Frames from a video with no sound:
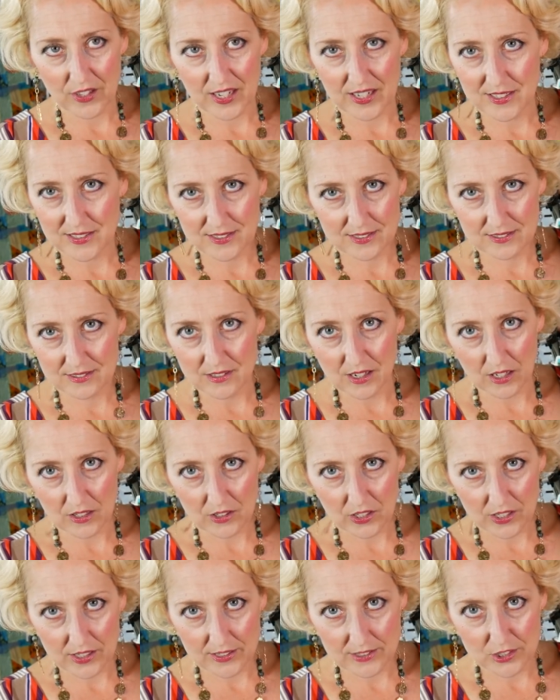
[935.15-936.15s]
and it's
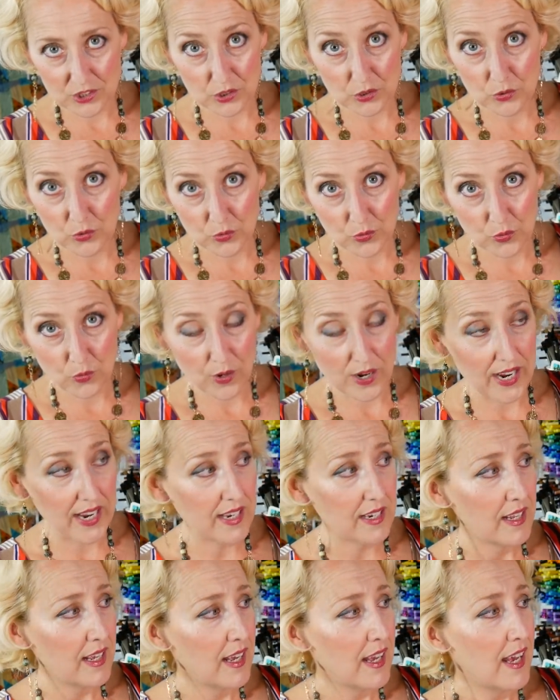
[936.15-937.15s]
not looking too
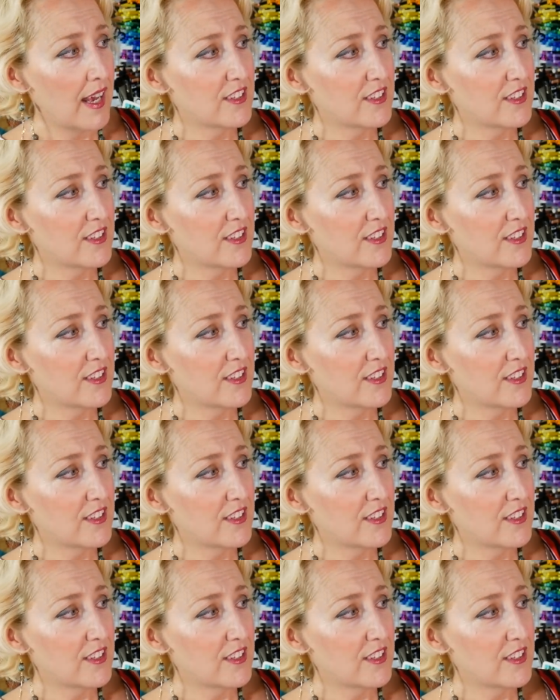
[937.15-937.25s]
great.